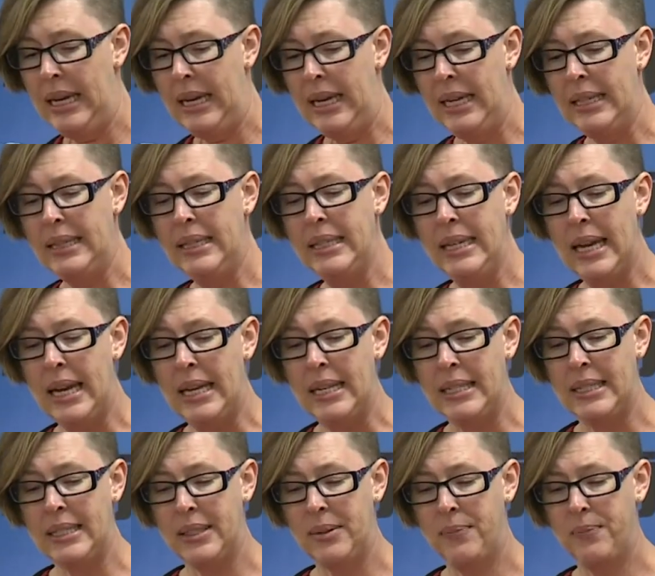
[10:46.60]
In the
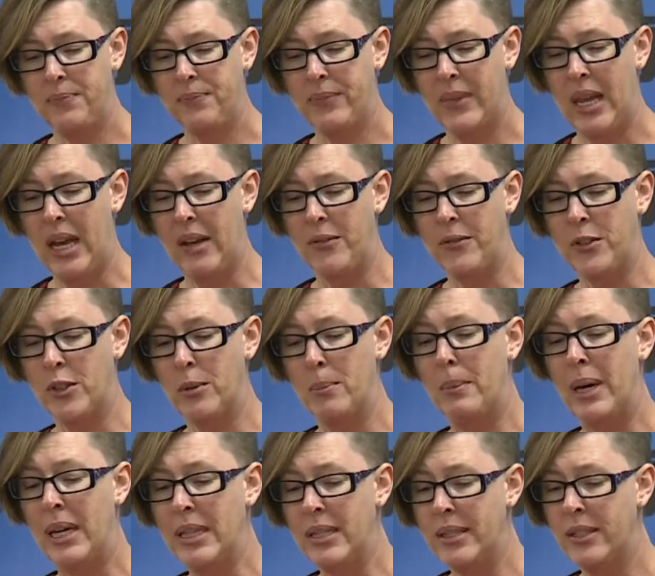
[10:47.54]
end, after
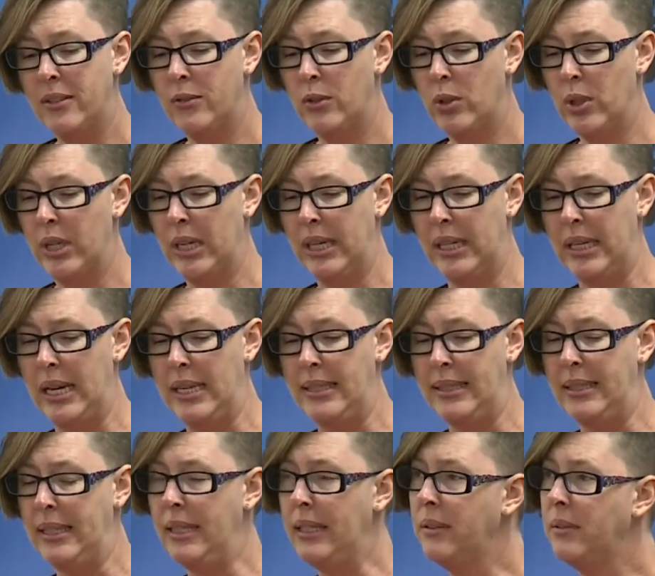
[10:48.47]
months of
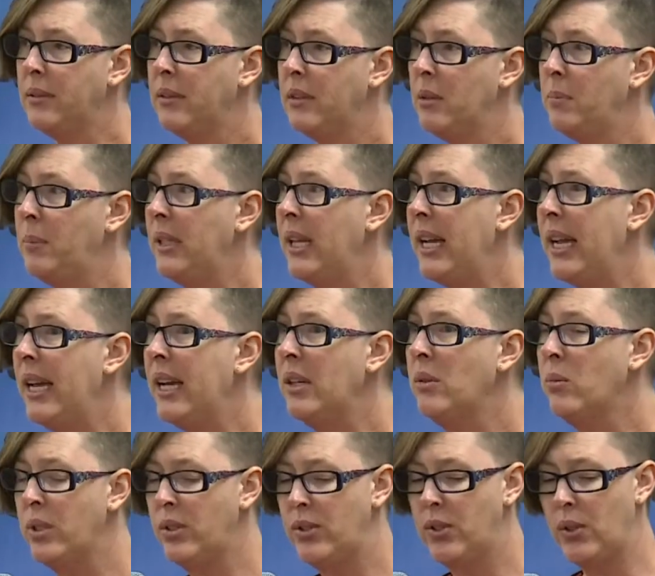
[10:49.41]
organizing, the
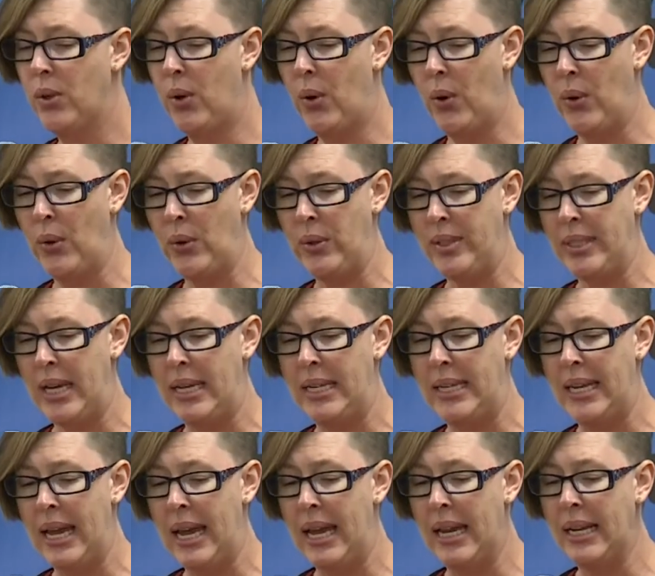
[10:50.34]
plan was to hold a
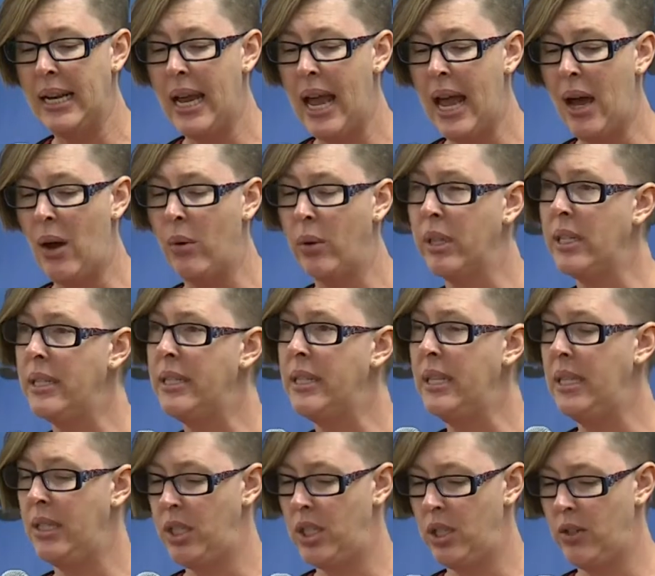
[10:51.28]
9-hour
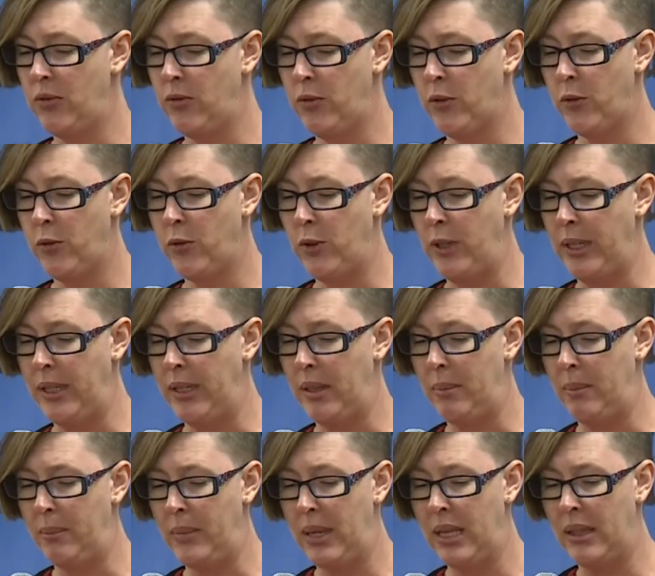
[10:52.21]
Teach-In for
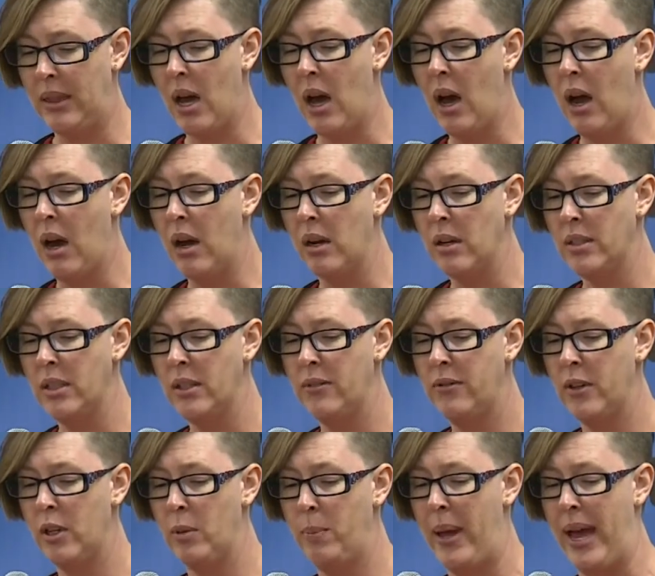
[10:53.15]
Freedom in the heart
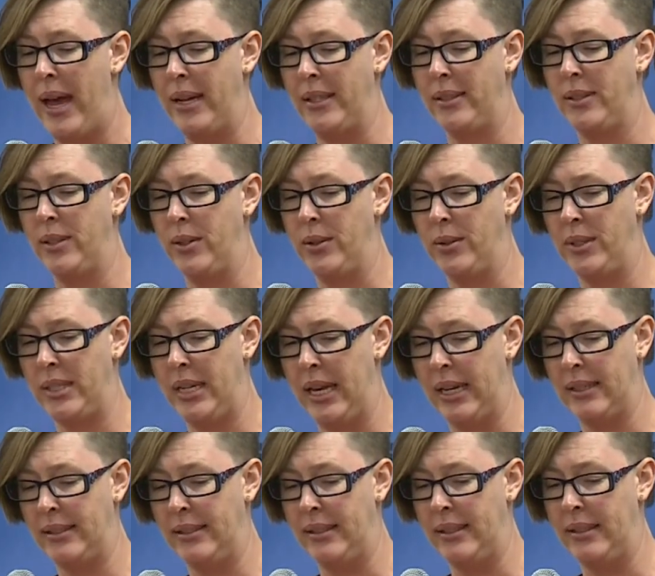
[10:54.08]
of El Paso,
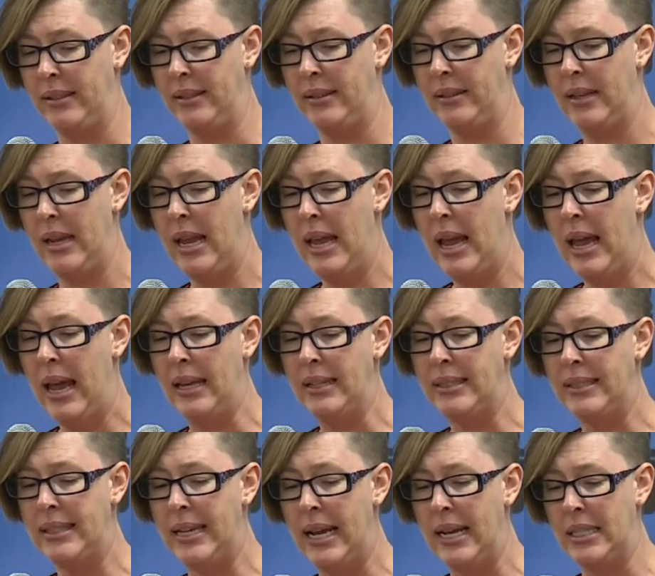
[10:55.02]
Texas,
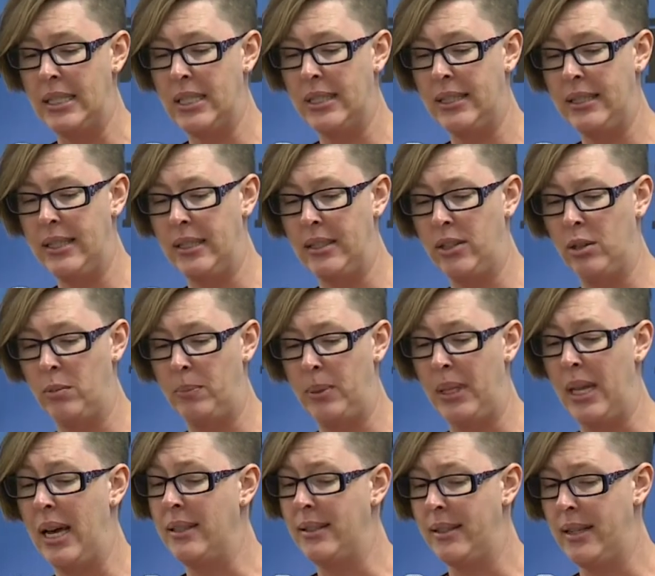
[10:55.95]
at San Jacinto
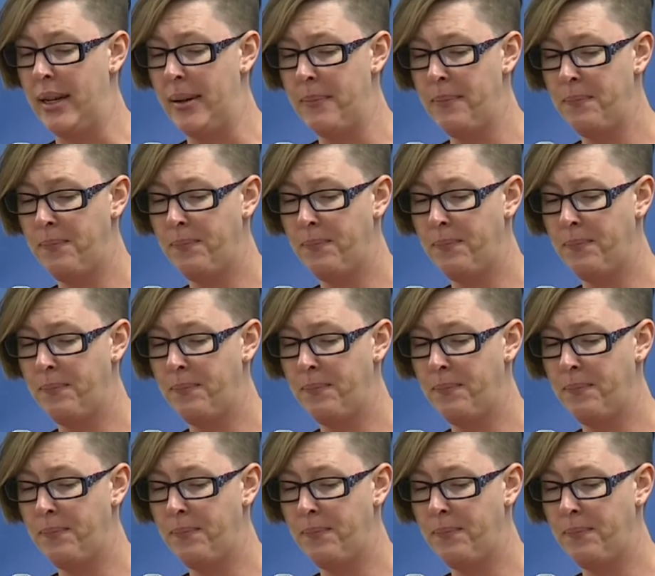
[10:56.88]
Plaza.